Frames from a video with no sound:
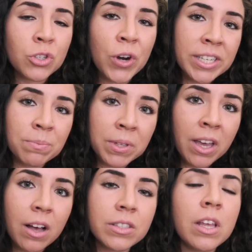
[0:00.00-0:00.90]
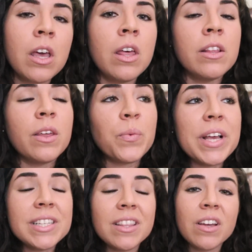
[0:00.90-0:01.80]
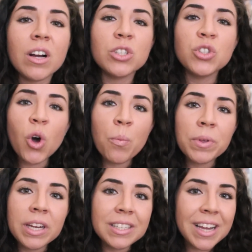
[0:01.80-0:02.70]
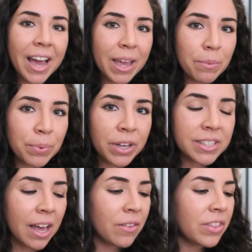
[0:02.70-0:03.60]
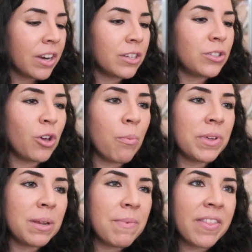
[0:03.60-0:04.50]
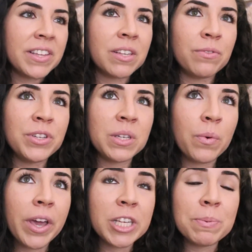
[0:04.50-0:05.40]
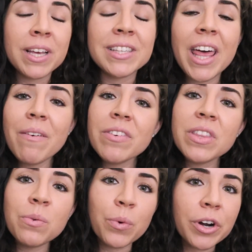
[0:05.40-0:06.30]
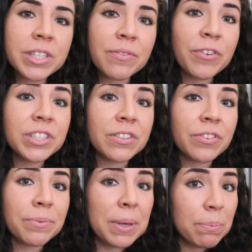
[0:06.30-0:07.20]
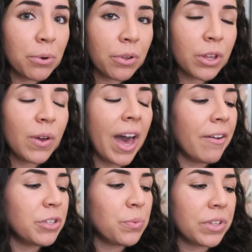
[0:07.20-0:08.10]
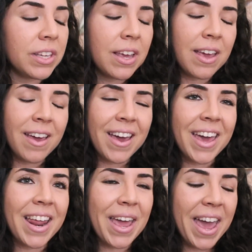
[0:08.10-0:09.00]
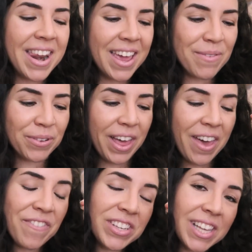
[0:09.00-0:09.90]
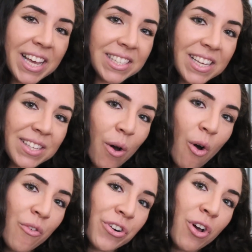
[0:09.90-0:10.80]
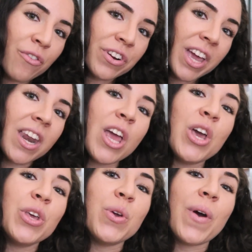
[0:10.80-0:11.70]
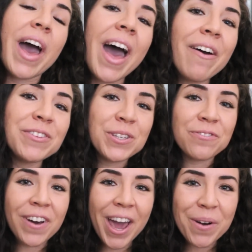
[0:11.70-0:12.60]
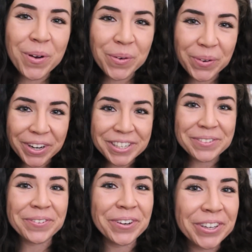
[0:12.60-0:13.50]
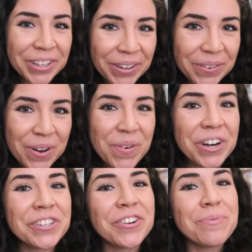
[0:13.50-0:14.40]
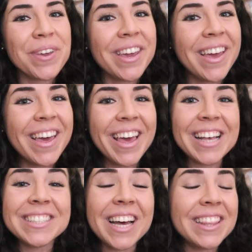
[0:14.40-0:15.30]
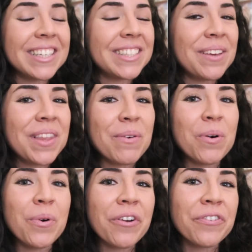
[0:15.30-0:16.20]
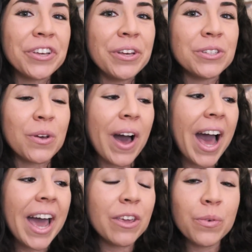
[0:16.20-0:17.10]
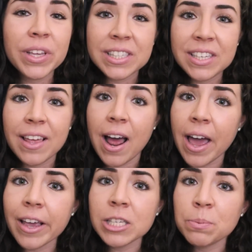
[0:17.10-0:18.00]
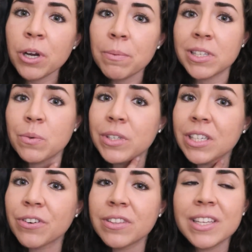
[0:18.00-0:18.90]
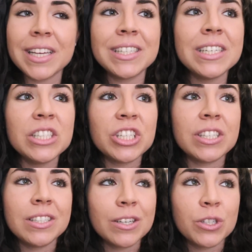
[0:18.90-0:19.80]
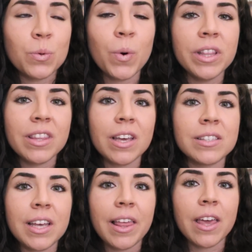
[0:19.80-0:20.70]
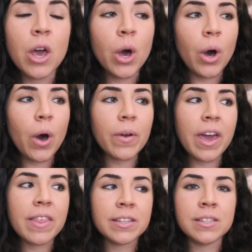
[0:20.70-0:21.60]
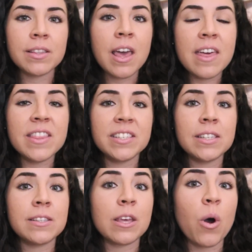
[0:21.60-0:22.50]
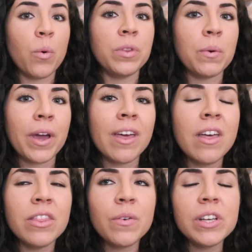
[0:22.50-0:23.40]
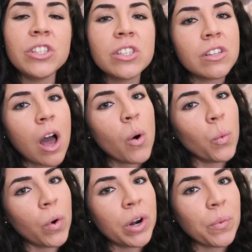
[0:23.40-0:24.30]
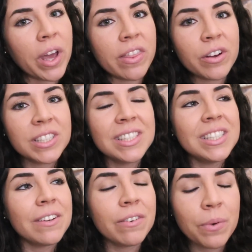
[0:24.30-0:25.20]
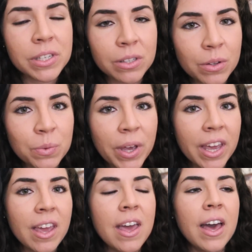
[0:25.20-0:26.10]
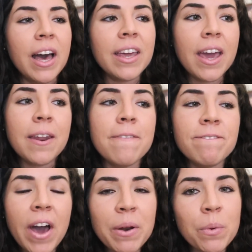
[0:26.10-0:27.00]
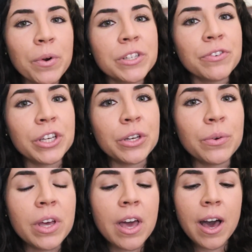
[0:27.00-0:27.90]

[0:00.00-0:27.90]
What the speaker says: try something else. The reason there are so many diet books out there and so many methods of losing weight is because everything works for different people. You have to really, and I will emphasize this over and over again, you have to find what works for you. What works for me is not the same that will work for you. So you can see that I experimented with different things. I didn't just stick to one thing and say like, okay, this is the only way. There is just not one way. There's different ways to lose weight. Again, find what works for you.